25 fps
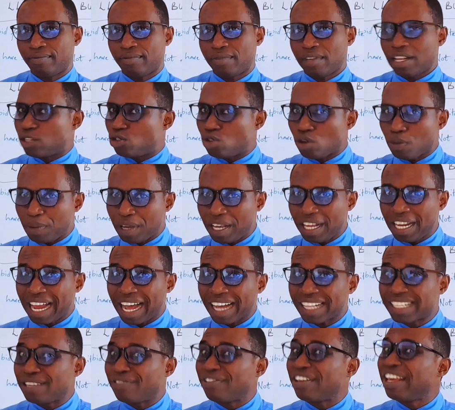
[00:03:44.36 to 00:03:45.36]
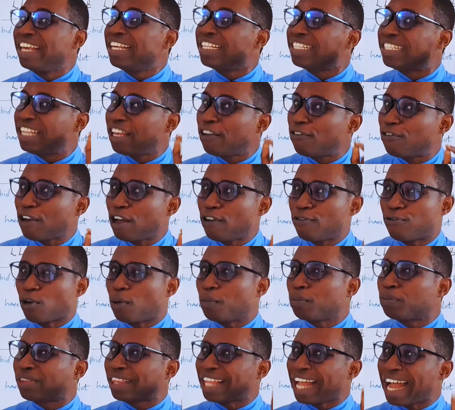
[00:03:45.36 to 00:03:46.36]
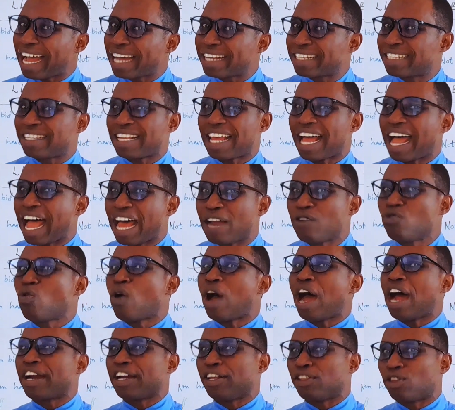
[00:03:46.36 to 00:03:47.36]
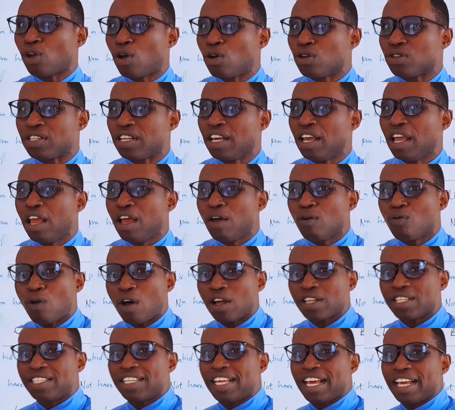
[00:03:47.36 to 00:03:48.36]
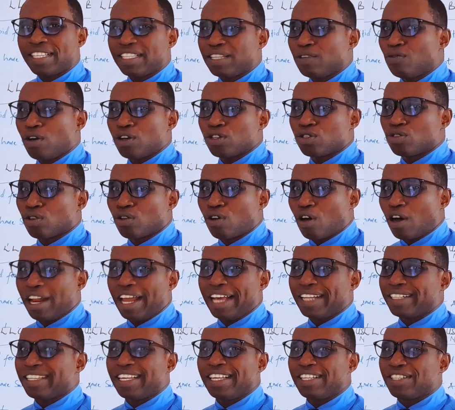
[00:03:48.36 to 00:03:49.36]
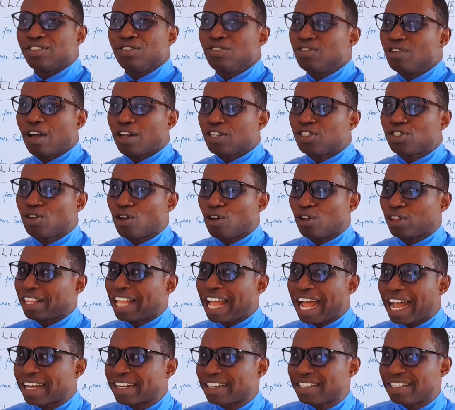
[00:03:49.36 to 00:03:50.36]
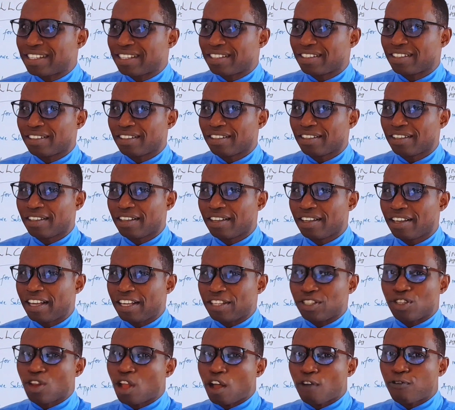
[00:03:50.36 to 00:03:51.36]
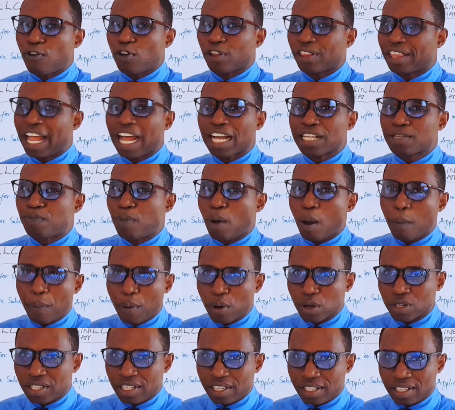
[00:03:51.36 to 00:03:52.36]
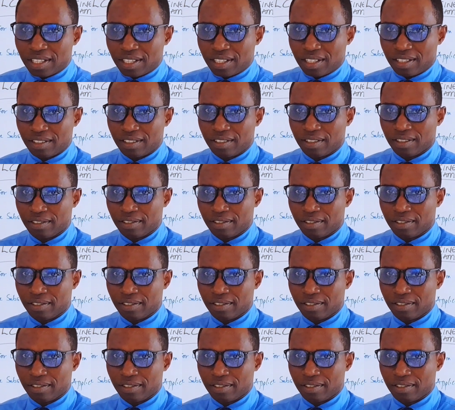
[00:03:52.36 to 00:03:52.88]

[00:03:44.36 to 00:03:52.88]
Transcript: It will be inactive. It's different from tax annual returns. What CAC wants to collect is not your tax. It's not for tax purposes.